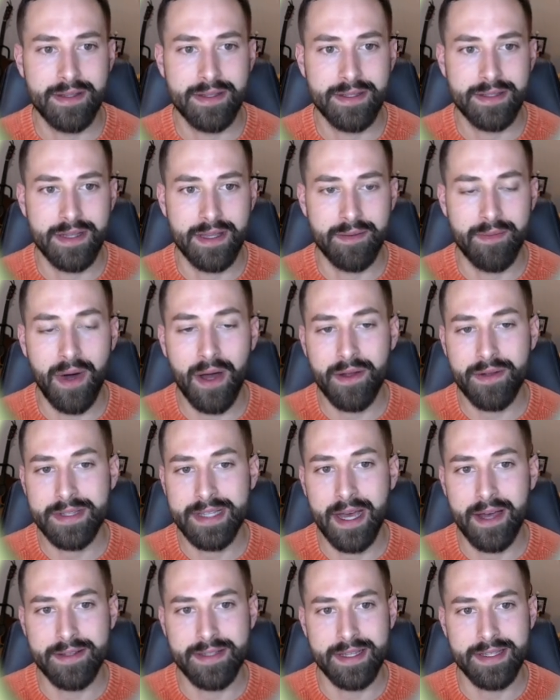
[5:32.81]
so the model
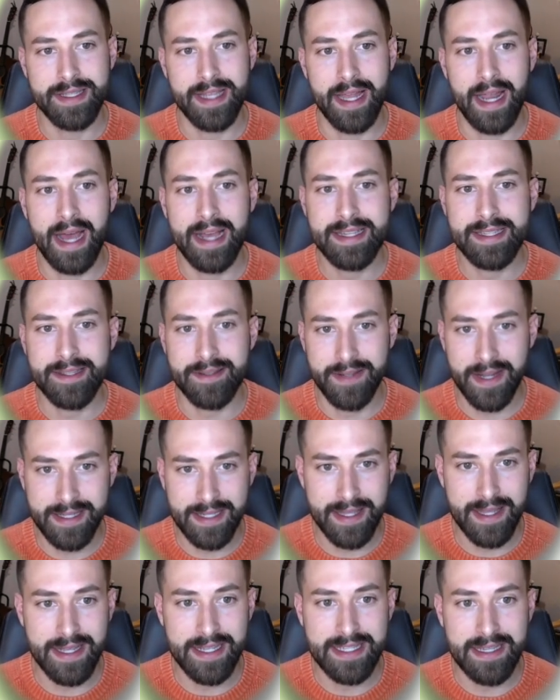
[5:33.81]
tells us that I
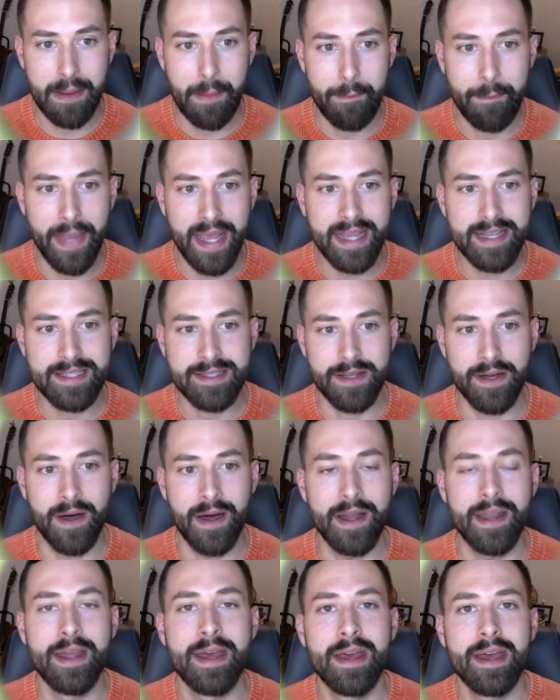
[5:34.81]
selected this based
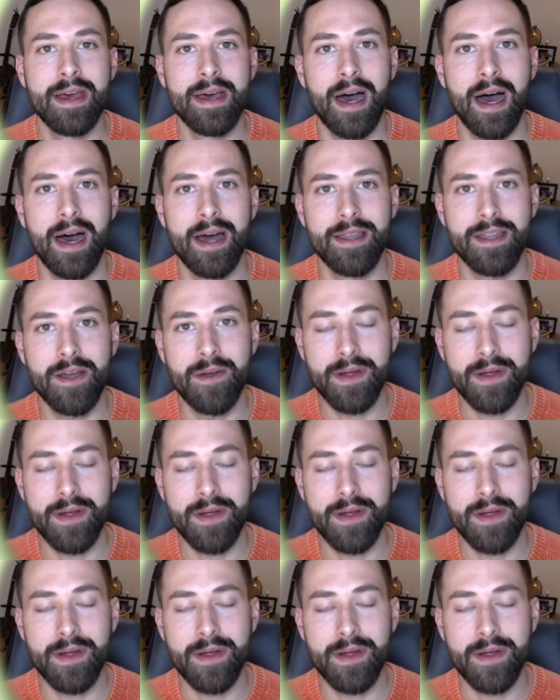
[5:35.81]
on uh,